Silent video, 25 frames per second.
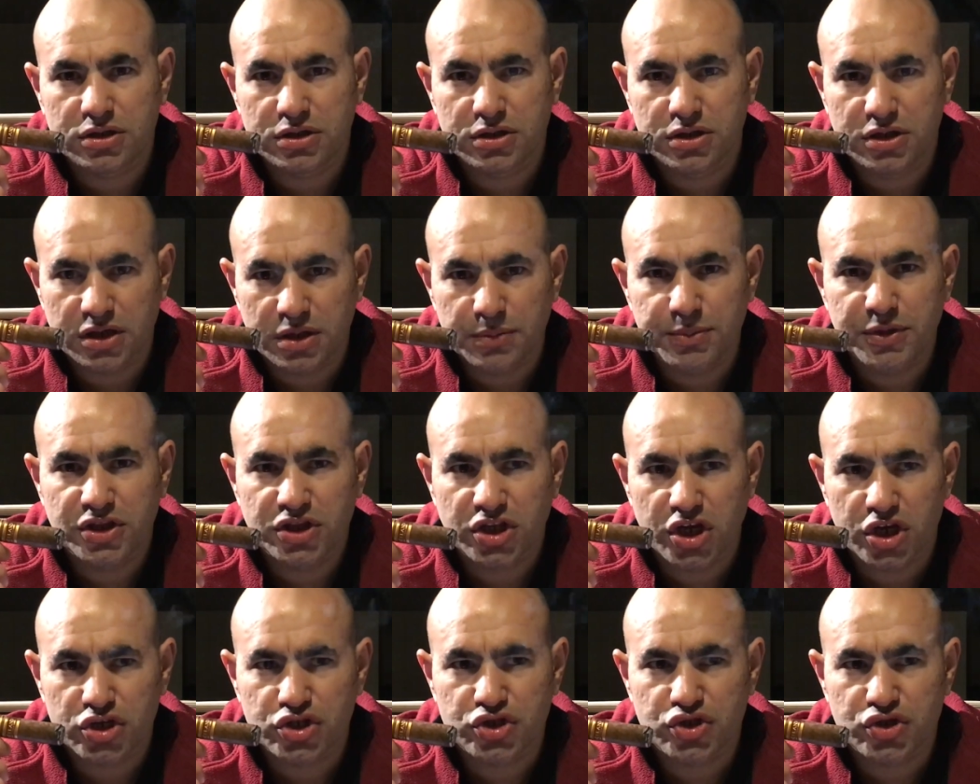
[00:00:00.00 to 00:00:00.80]
creamy
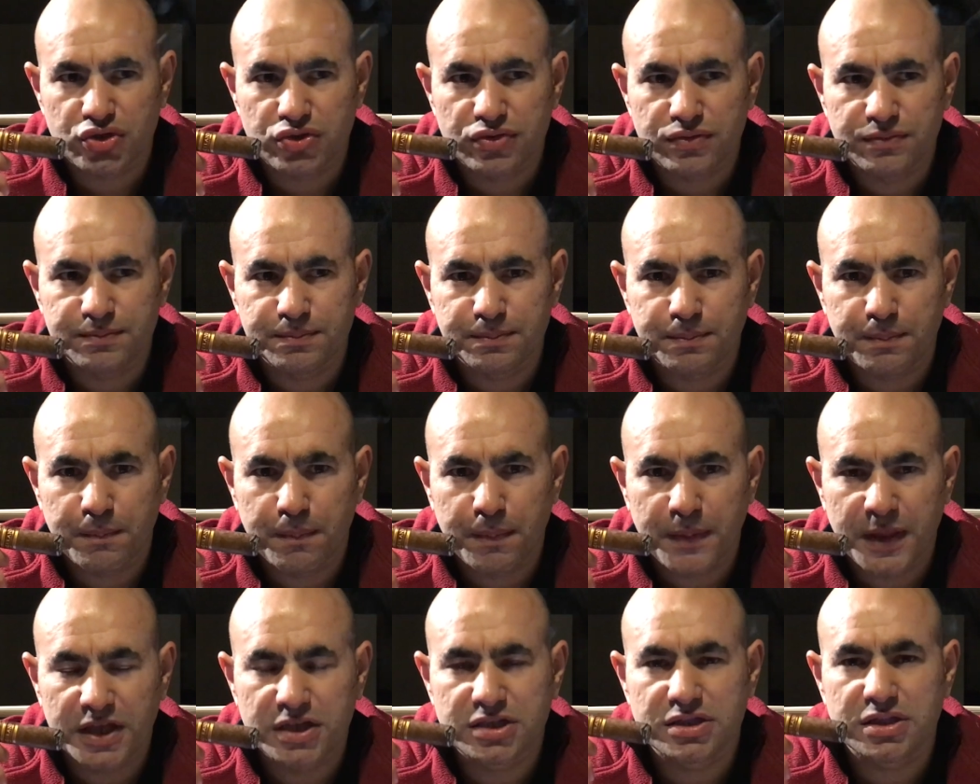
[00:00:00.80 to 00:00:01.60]
texture.
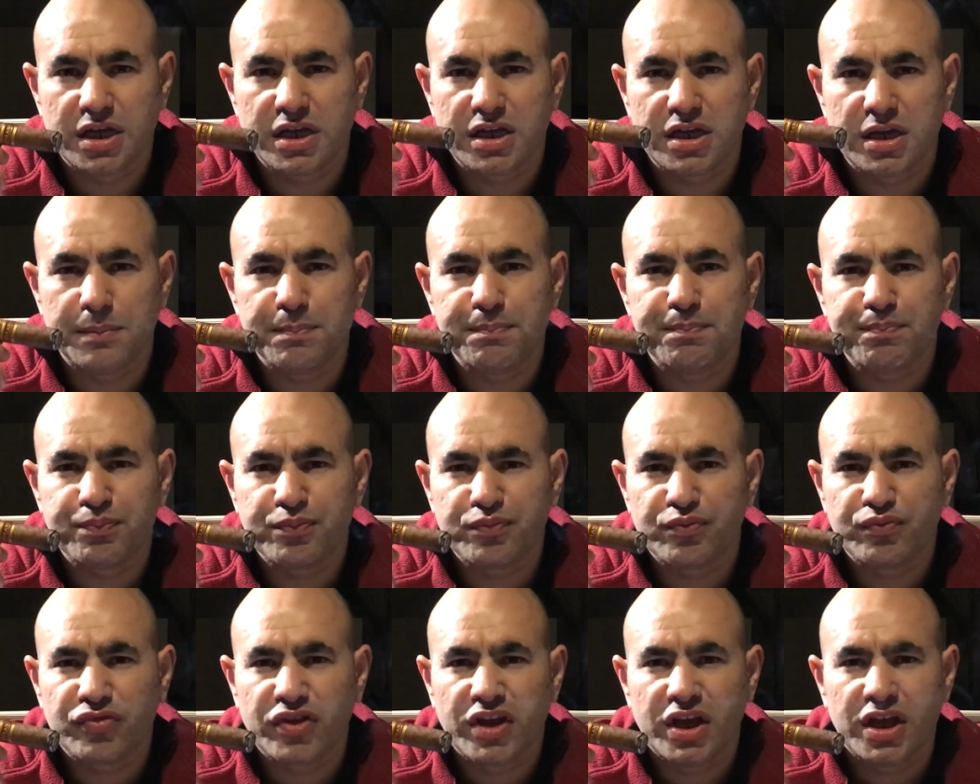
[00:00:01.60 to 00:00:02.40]
It's like a
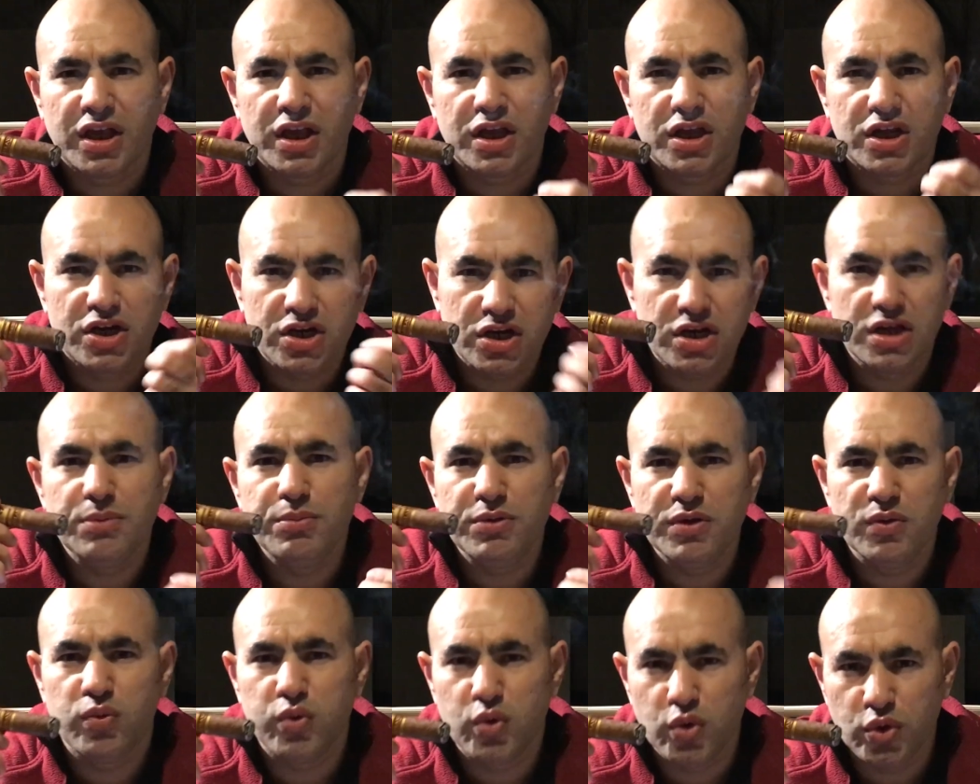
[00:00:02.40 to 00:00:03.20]

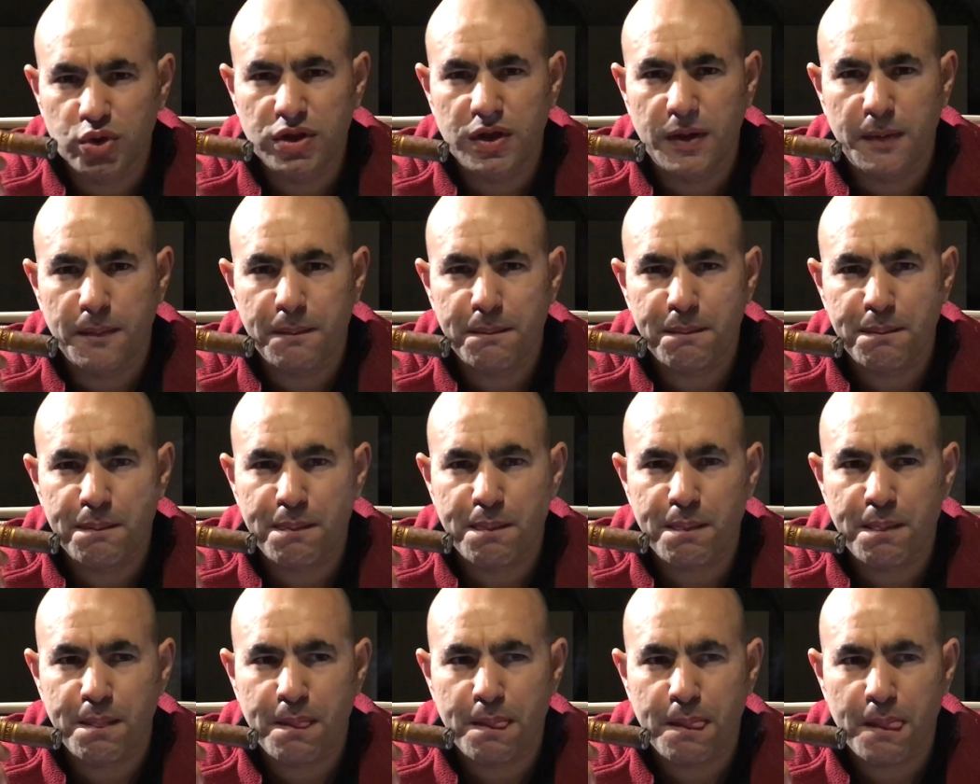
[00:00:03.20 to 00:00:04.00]
creamy wood,
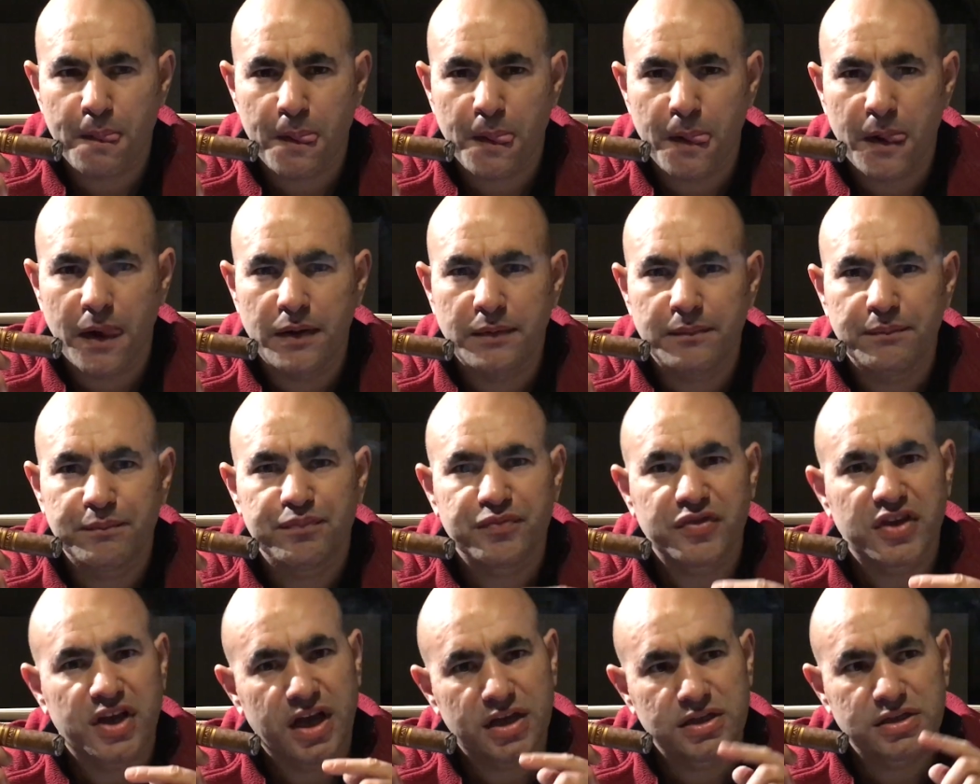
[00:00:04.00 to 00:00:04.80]

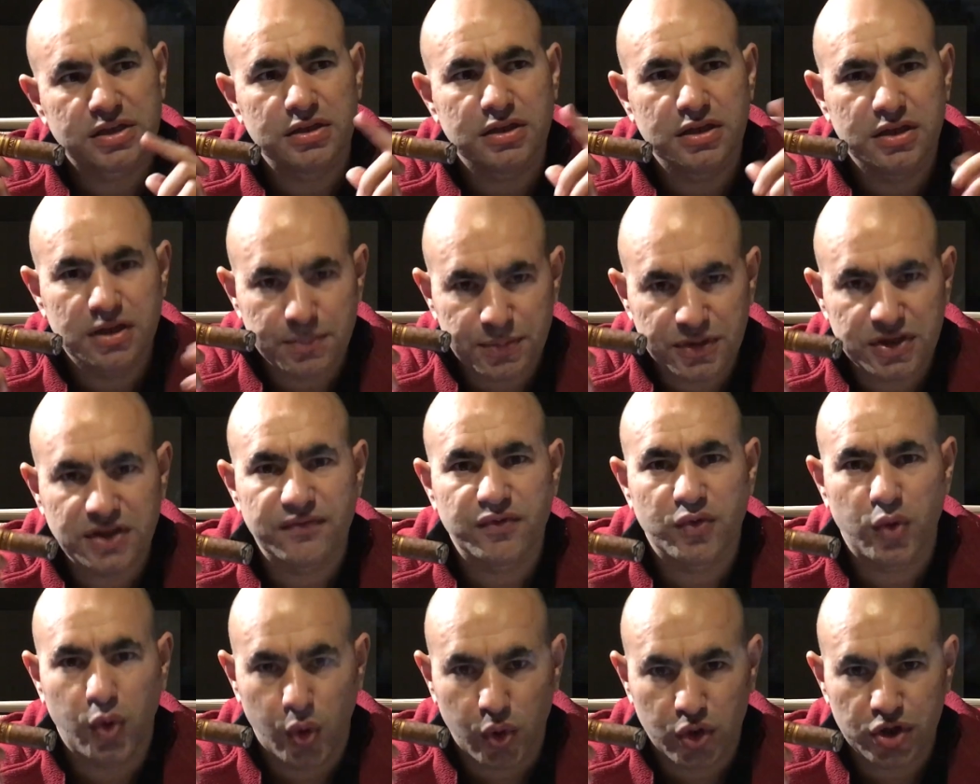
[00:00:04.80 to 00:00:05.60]
has a little bit
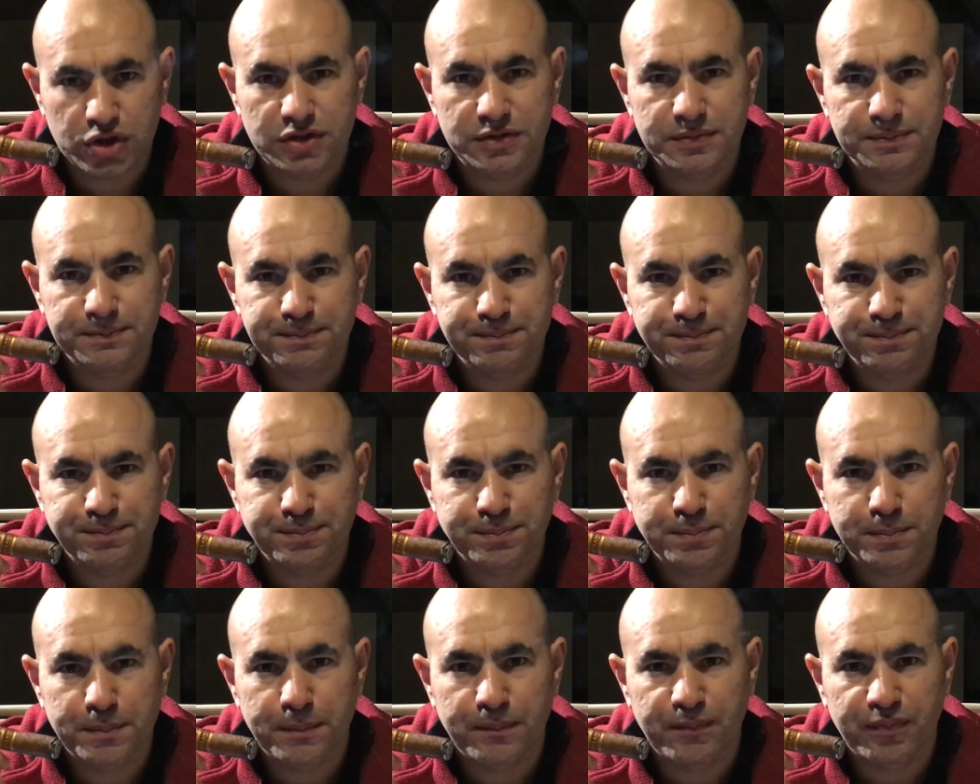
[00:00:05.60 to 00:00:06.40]
of oort
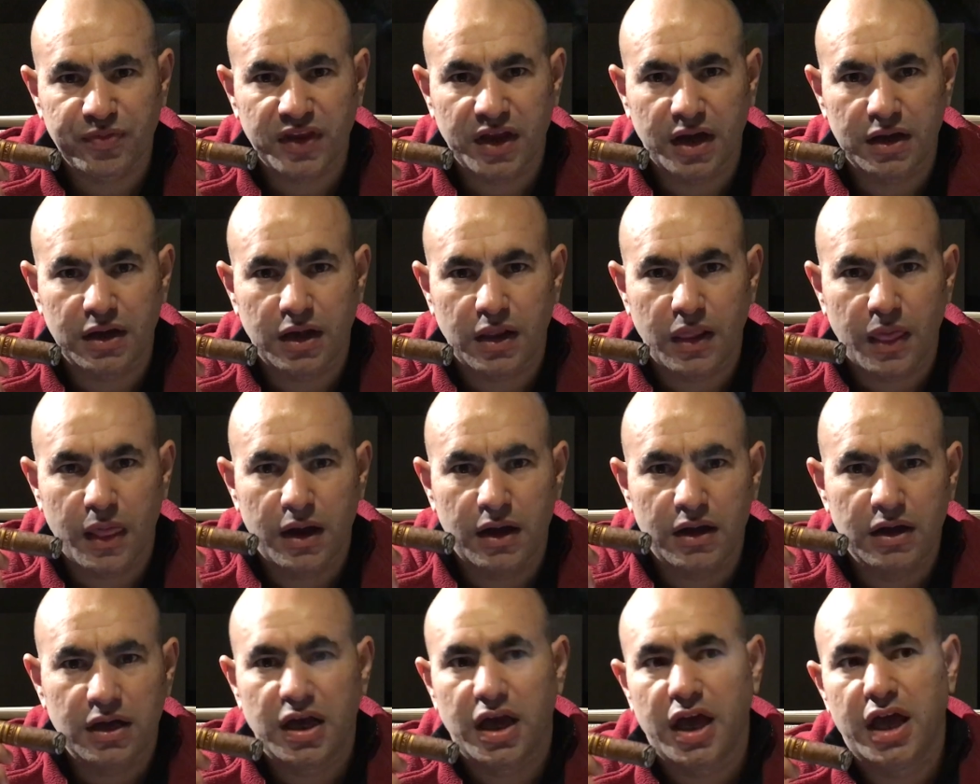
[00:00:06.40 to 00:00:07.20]

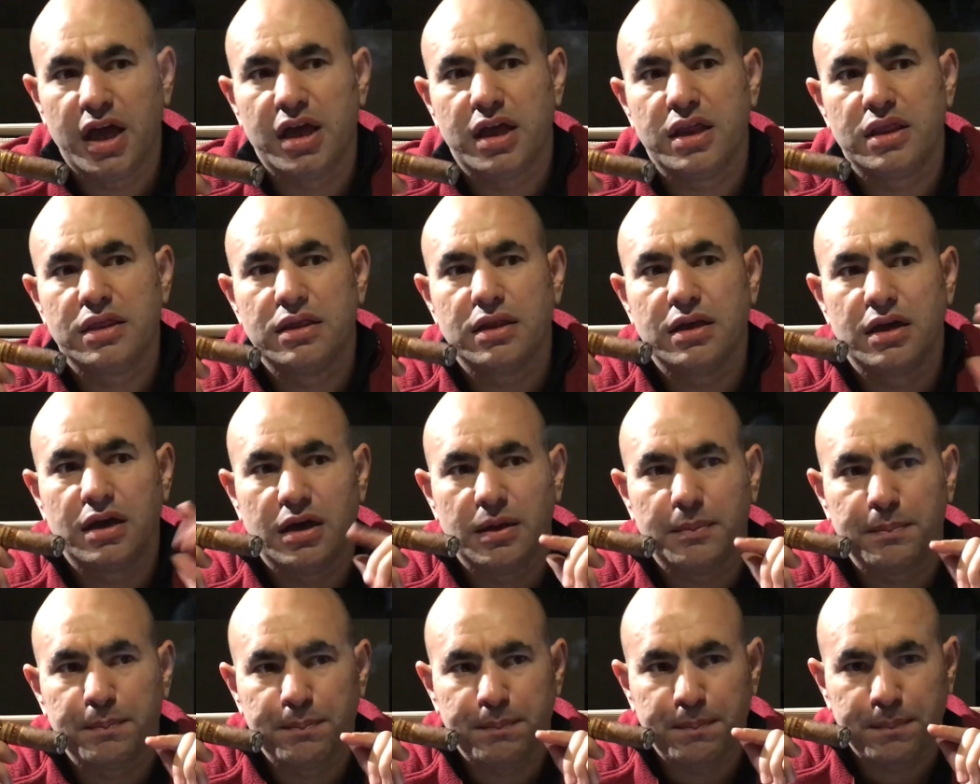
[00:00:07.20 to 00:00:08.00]
and
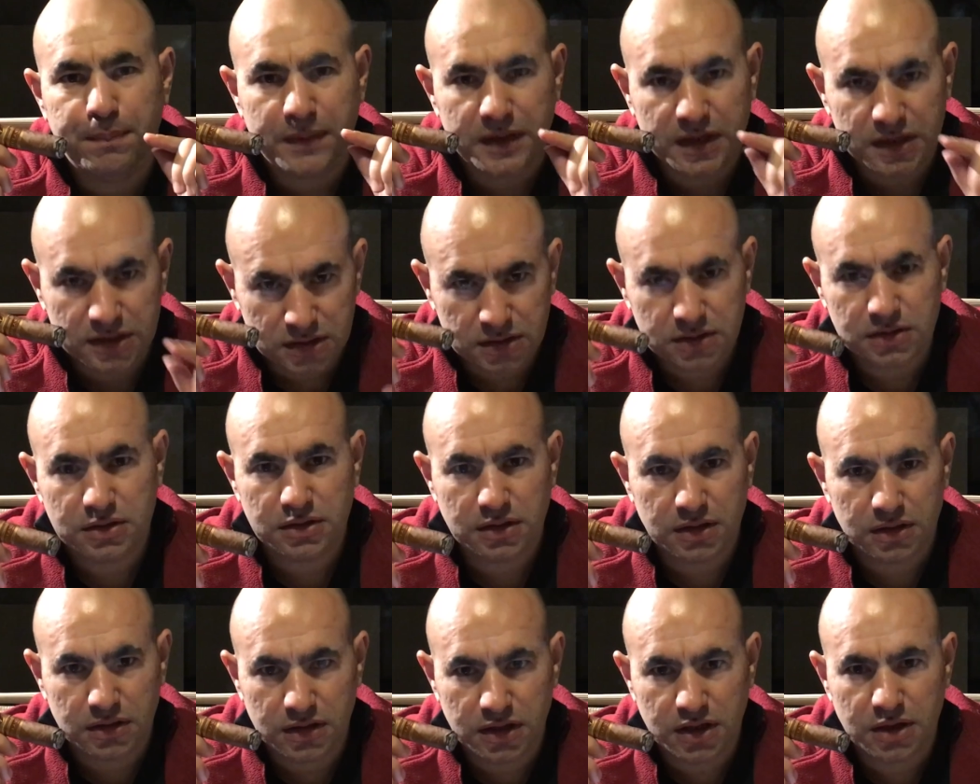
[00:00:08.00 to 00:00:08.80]
a
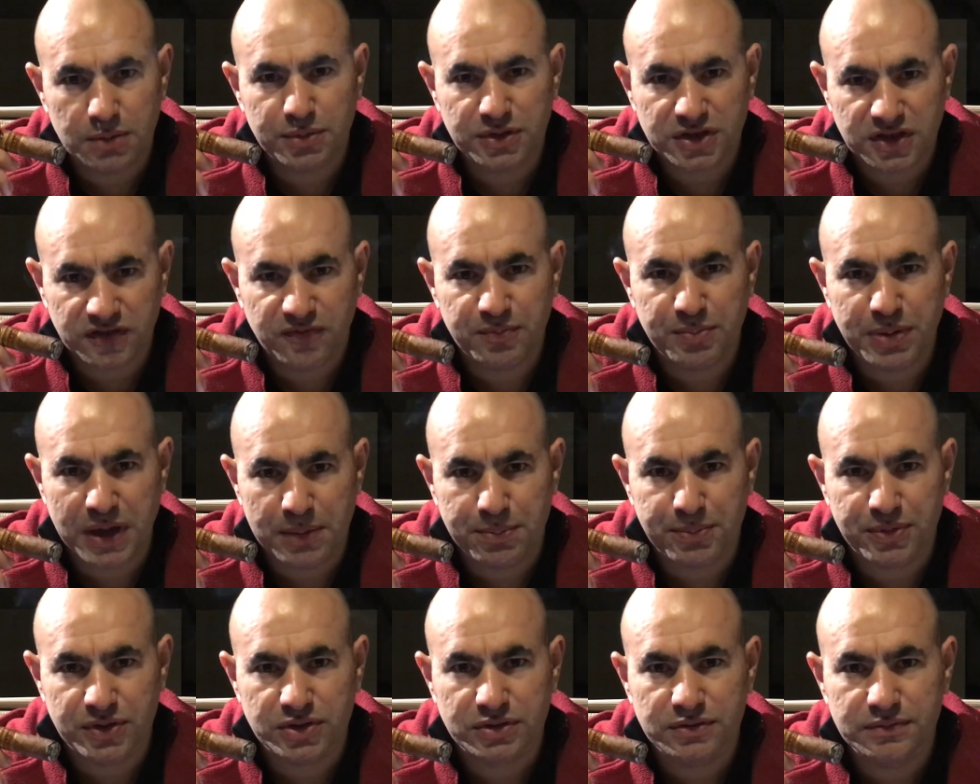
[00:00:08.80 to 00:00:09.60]
little bit of
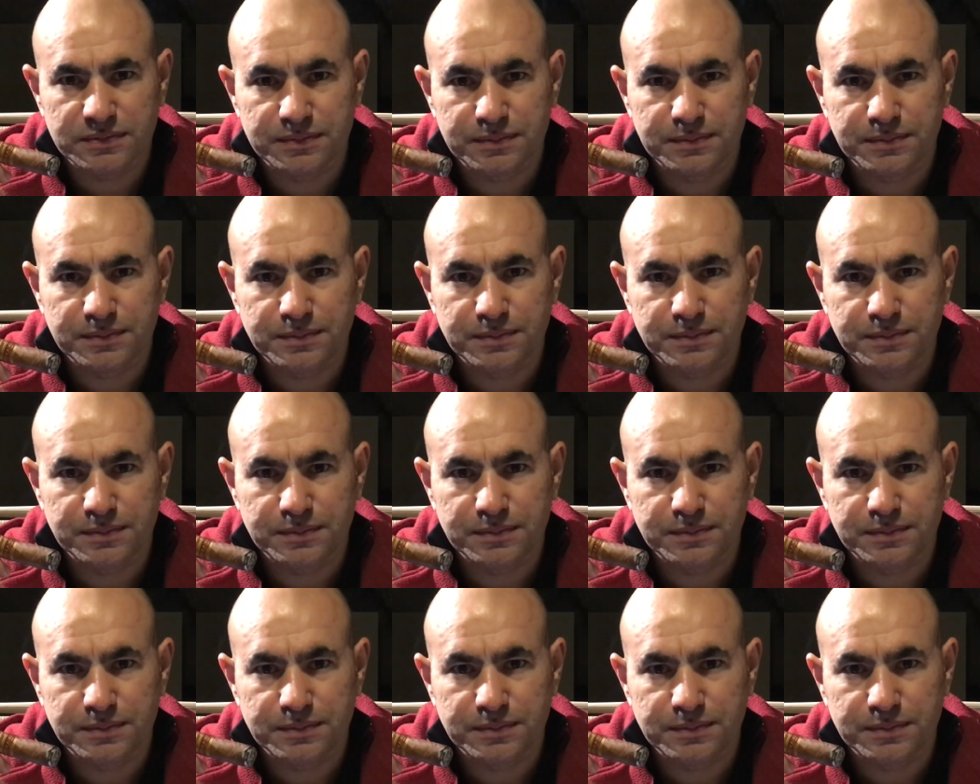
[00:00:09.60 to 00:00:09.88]
pepper